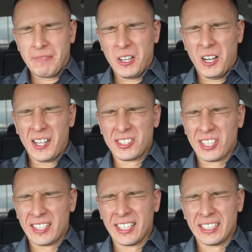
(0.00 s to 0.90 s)
Oh, I just
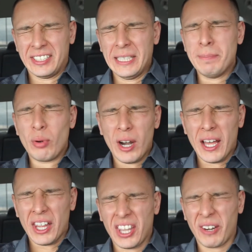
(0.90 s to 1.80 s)
gotta take a deep
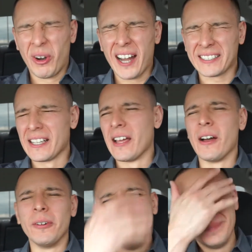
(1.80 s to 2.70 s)
breath right
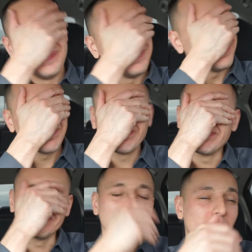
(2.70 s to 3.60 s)
now.
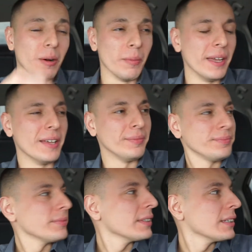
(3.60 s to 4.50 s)
Oh man.
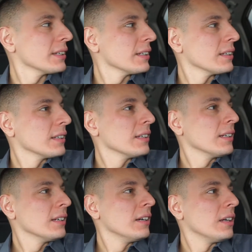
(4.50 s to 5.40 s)

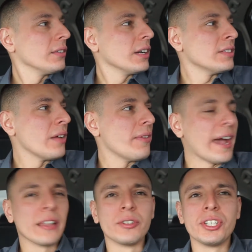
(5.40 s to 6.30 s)
You guys have
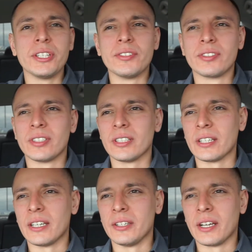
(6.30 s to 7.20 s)
allergies
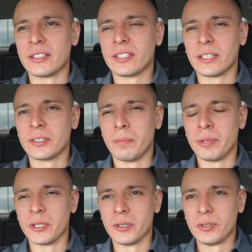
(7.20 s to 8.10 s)
and you guys take some
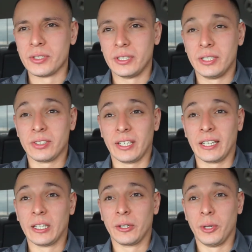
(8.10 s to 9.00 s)
pills and they just like
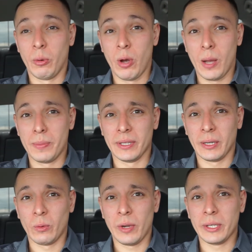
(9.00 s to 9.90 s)
clear you up and
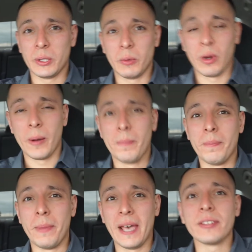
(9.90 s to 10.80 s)
like wake you up
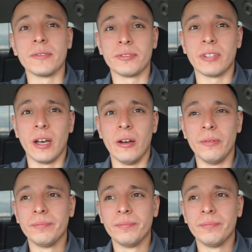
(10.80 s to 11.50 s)
massive style.